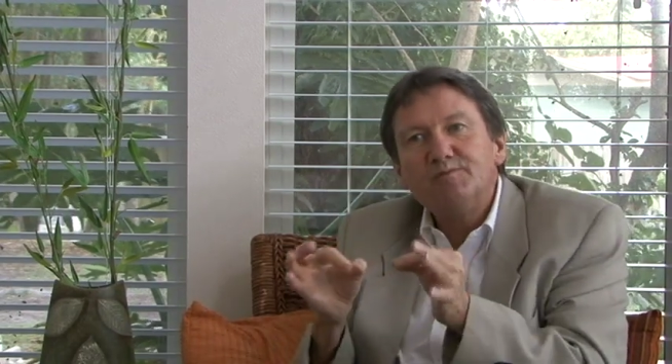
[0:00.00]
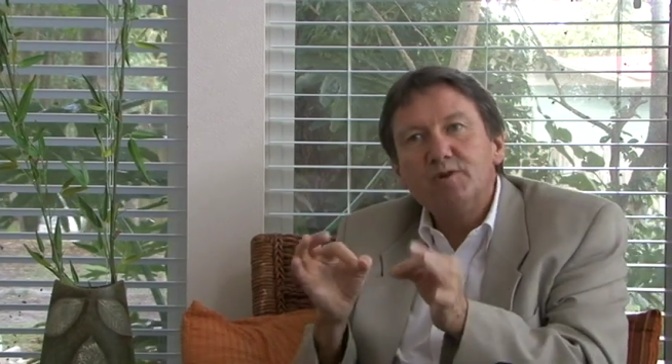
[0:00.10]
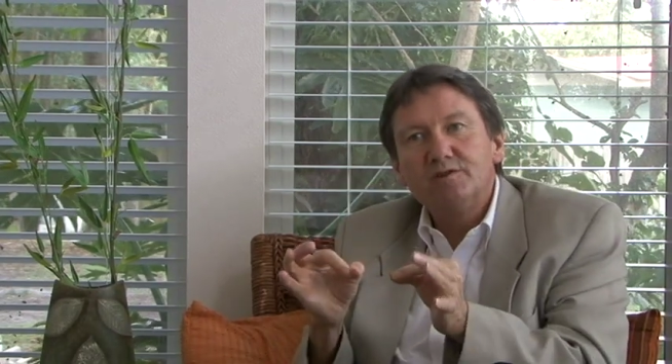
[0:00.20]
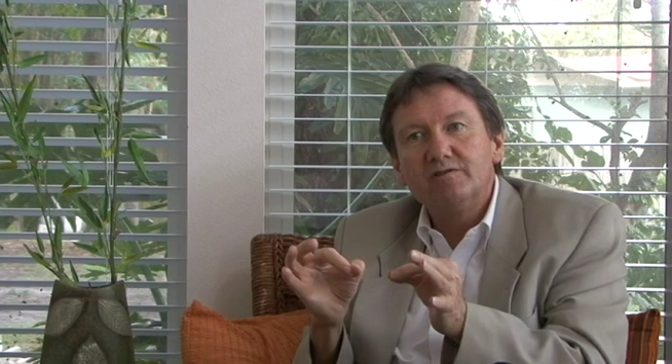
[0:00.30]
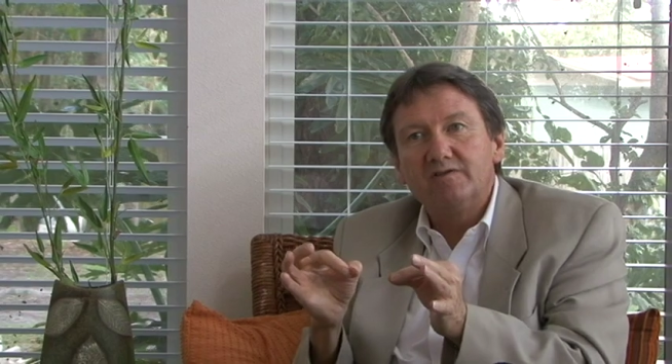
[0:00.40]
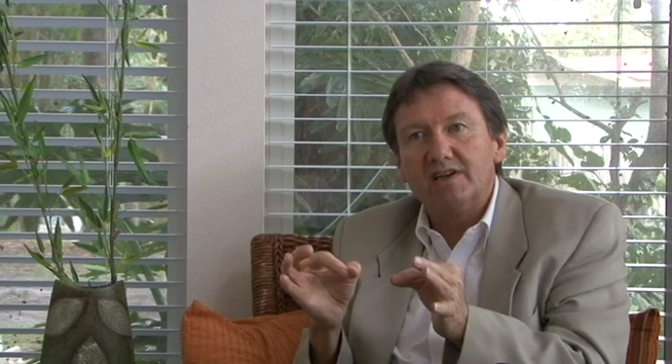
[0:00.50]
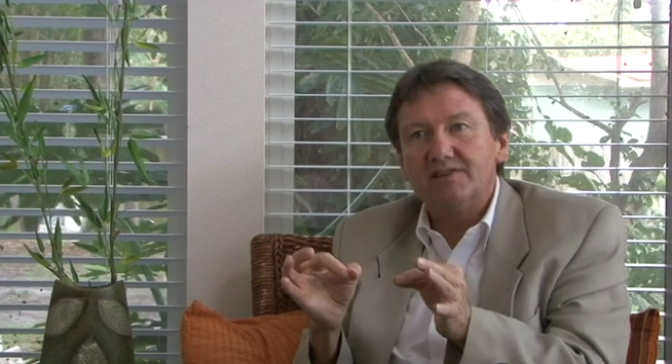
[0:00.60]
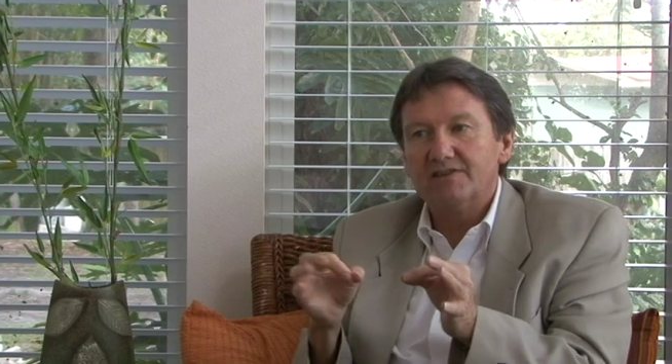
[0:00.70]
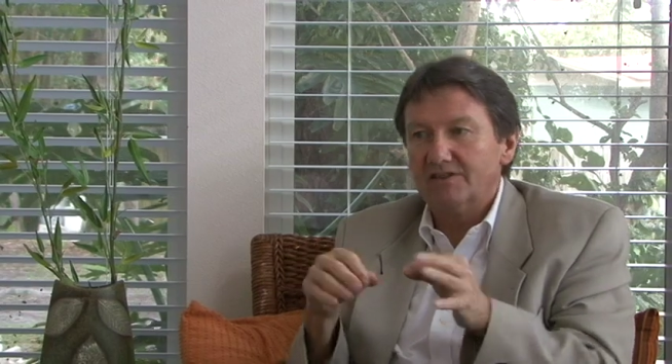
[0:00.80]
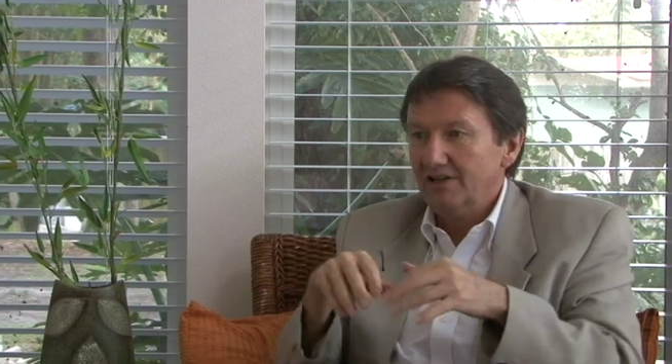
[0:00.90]

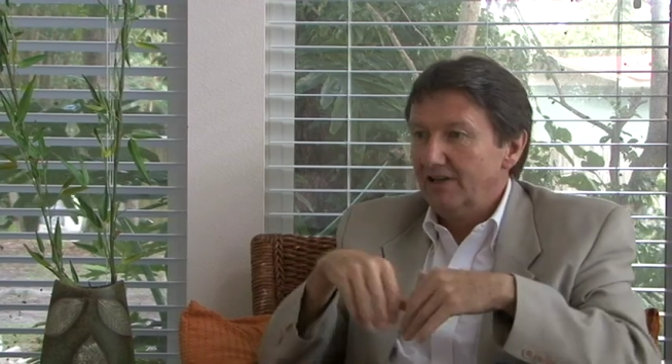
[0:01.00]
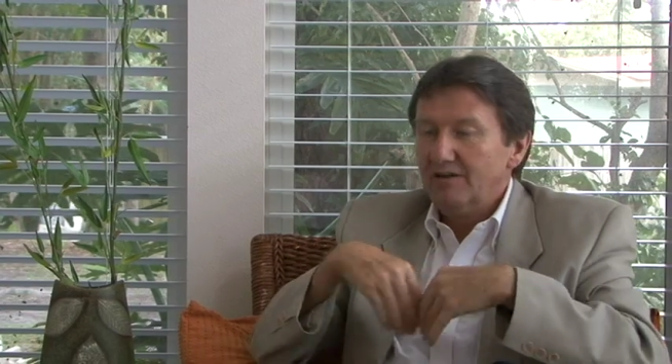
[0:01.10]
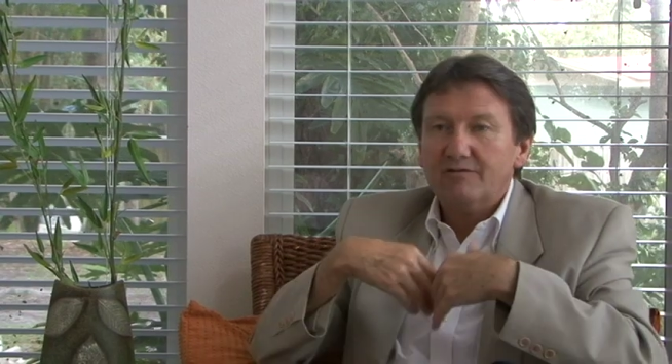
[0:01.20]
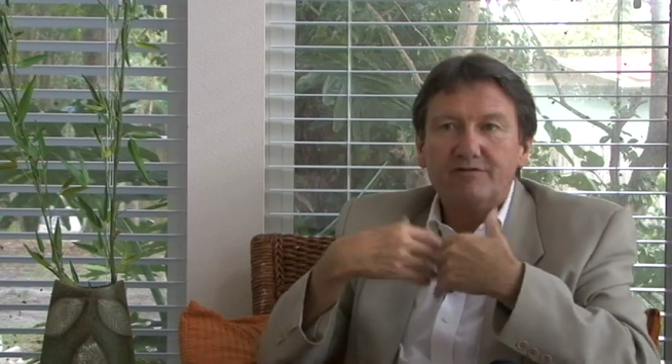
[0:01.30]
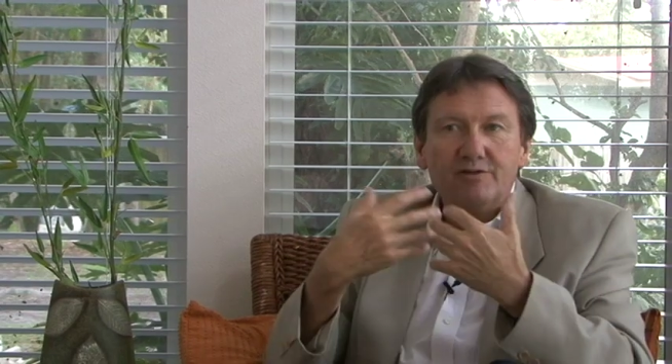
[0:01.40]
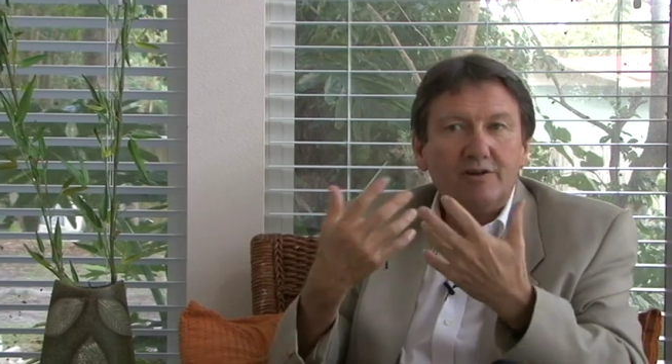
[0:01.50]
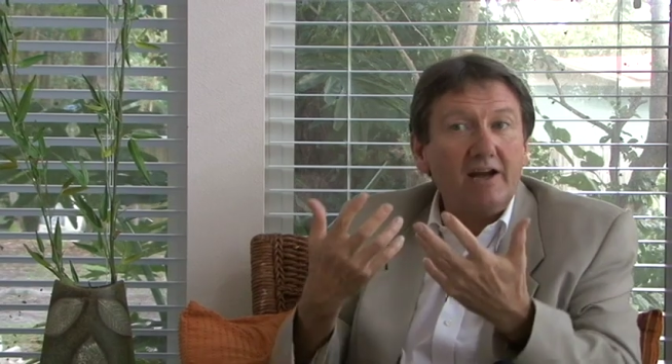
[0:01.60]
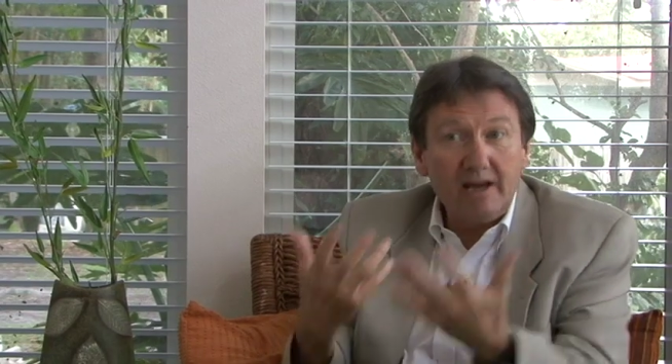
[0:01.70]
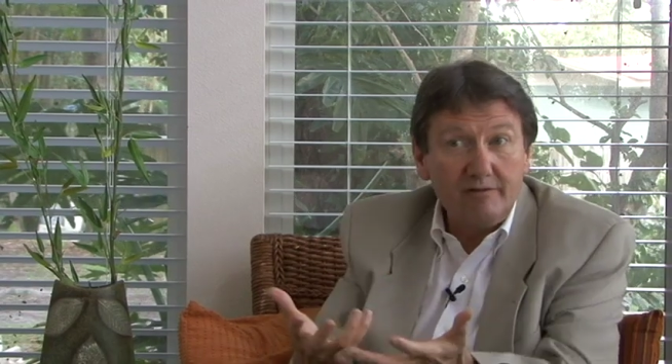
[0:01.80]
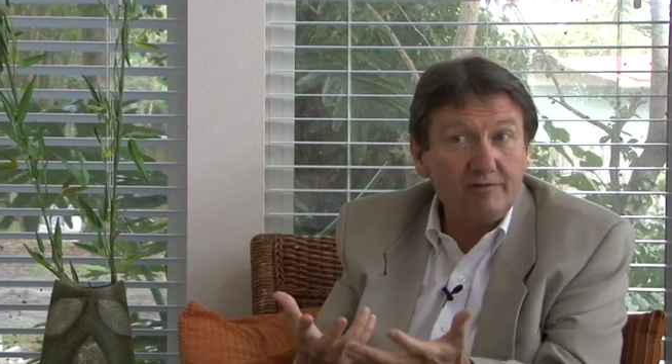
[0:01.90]
motivator for
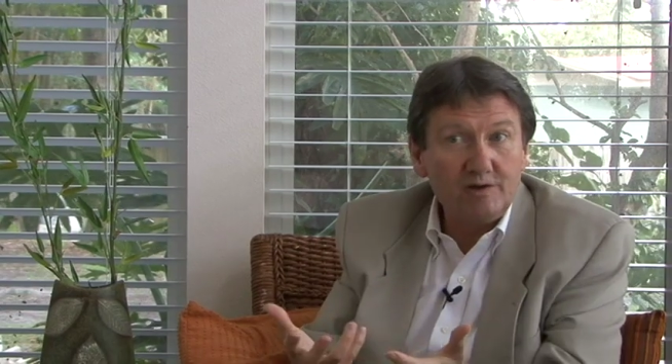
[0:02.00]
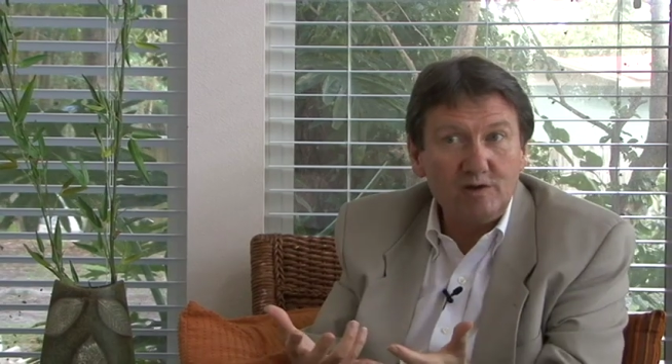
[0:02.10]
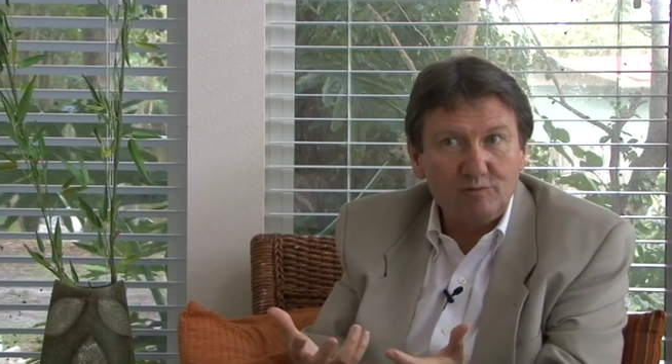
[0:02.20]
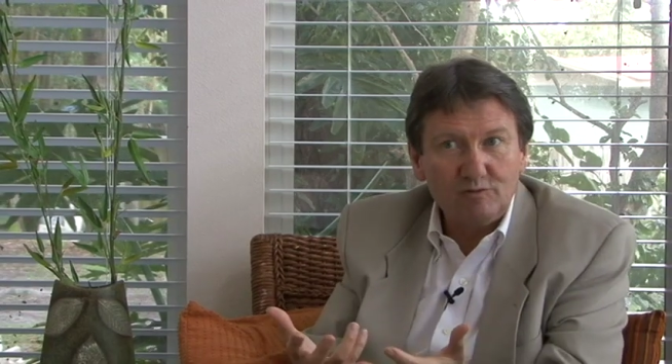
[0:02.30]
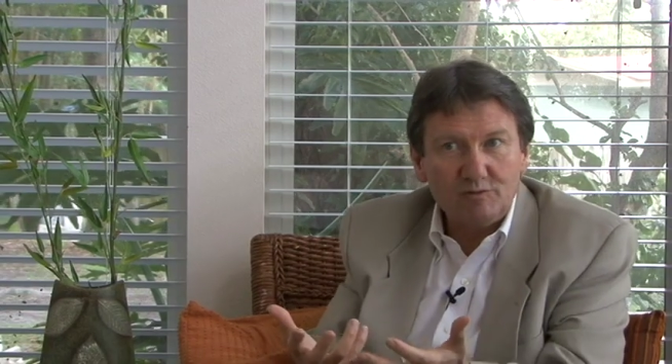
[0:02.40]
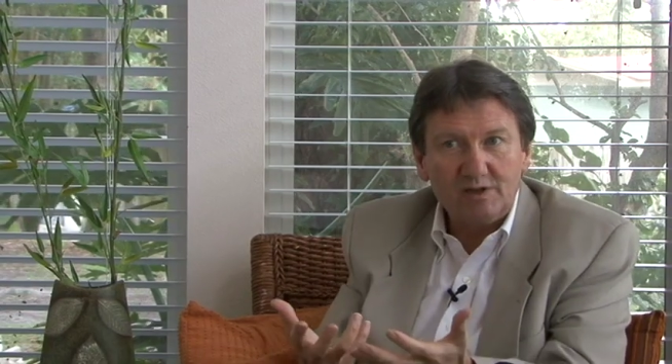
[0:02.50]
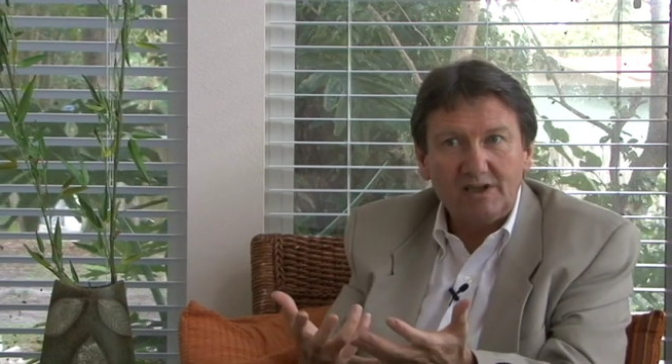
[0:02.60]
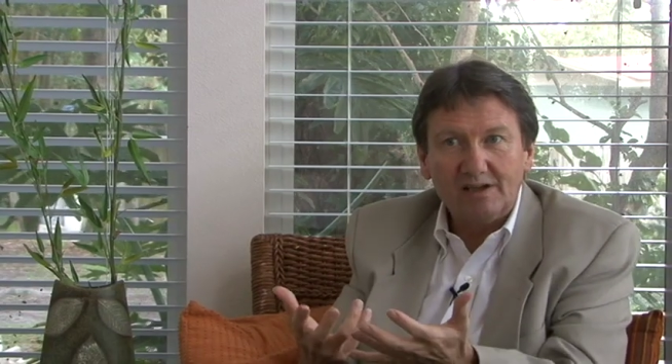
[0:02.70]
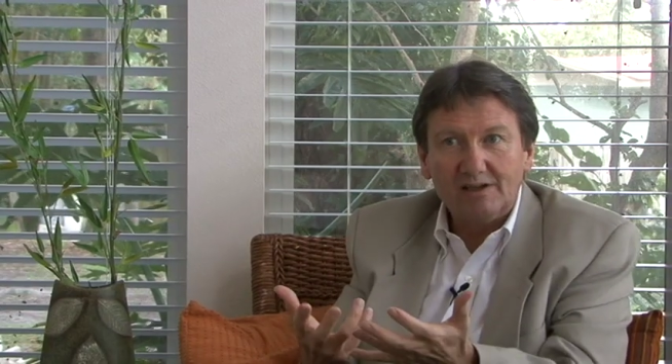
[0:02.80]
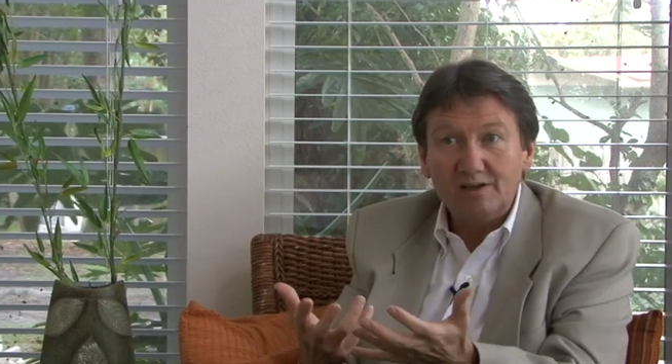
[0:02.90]
every human being.